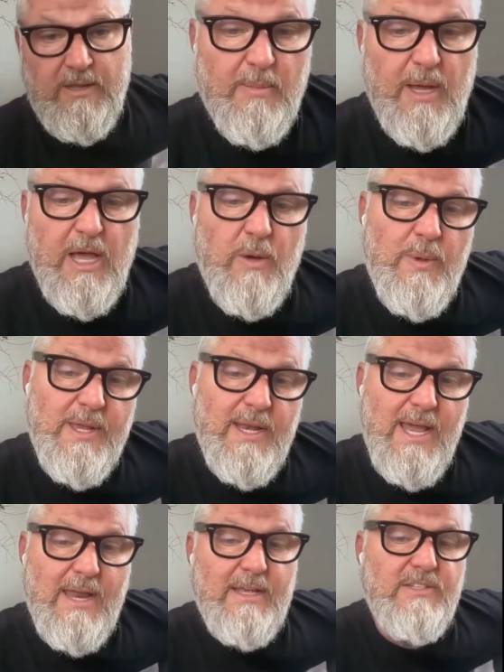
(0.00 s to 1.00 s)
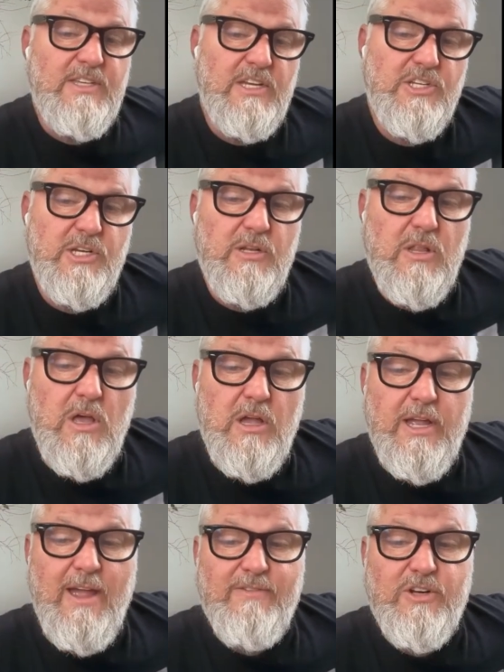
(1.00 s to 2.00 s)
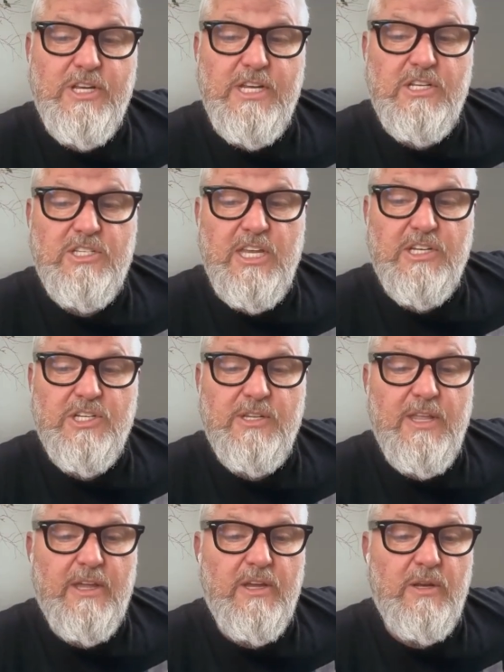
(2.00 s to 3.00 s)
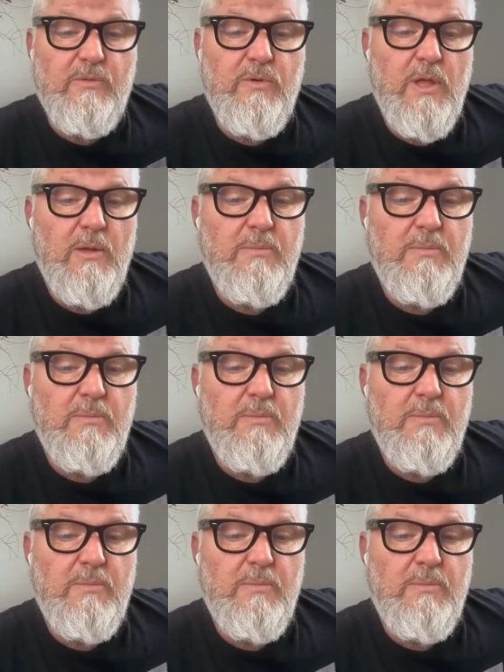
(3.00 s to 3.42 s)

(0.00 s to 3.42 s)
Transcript: about how we can add a session log after each session that could